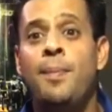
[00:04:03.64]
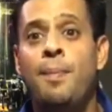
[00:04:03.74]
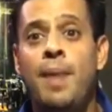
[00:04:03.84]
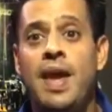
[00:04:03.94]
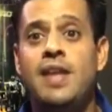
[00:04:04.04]

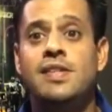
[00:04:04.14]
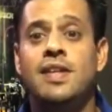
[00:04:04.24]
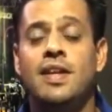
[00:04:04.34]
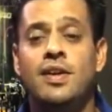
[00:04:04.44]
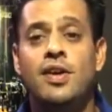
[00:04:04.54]

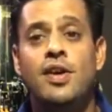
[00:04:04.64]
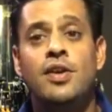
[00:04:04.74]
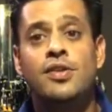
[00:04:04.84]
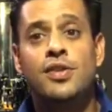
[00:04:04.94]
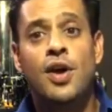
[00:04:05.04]
amazing.
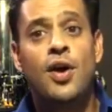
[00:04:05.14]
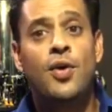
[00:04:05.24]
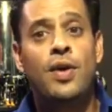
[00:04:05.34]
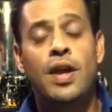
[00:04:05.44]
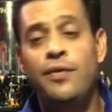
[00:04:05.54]

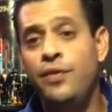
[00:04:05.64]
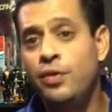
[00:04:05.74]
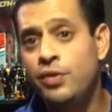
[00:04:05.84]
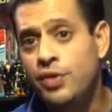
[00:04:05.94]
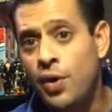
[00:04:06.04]
So if
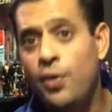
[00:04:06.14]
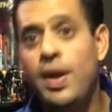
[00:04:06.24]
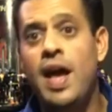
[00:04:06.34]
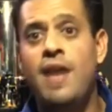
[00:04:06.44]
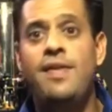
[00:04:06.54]
you don't
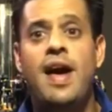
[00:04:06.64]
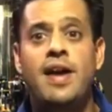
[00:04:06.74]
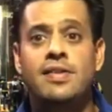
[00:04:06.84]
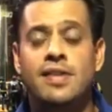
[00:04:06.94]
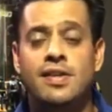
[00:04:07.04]
have
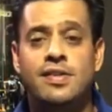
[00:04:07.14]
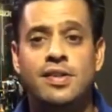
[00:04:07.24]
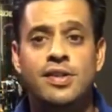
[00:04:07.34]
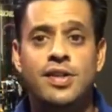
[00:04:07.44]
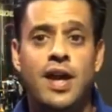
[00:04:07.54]
access
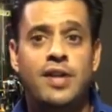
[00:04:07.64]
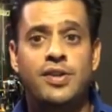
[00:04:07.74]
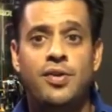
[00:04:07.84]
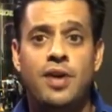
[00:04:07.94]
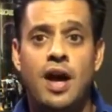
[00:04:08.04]
to G I.
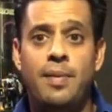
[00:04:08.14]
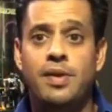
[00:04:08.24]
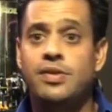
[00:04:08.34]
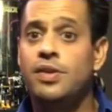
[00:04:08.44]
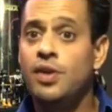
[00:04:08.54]
Joe
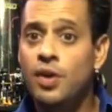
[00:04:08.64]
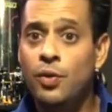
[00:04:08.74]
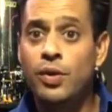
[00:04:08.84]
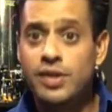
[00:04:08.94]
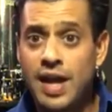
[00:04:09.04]
comics,
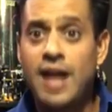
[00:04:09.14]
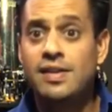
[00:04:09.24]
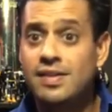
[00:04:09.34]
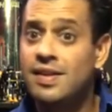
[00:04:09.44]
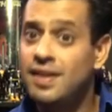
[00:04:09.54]
which
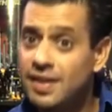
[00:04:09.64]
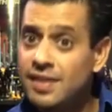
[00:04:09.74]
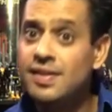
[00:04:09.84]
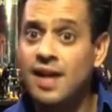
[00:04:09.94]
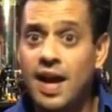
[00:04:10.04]
actually
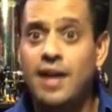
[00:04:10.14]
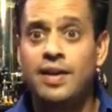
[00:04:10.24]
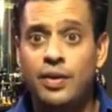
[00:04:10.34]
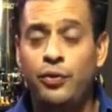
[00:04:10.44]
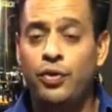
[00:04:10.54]
is kind
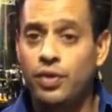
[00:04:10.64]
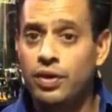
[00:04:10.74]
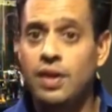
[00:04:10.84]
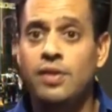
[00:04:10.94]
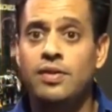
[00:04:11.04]
of
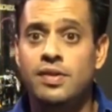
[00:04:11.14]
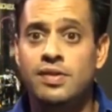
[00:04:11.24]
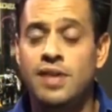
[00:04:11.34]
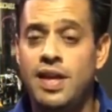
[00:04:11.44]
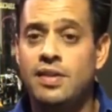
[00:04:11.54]
difficult here in the
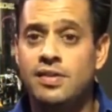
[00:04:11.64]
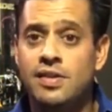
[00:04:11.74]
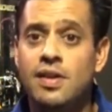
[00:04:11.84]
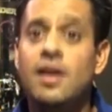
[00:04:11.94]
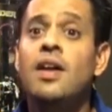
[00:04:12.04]

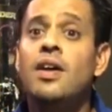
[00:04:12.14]
States,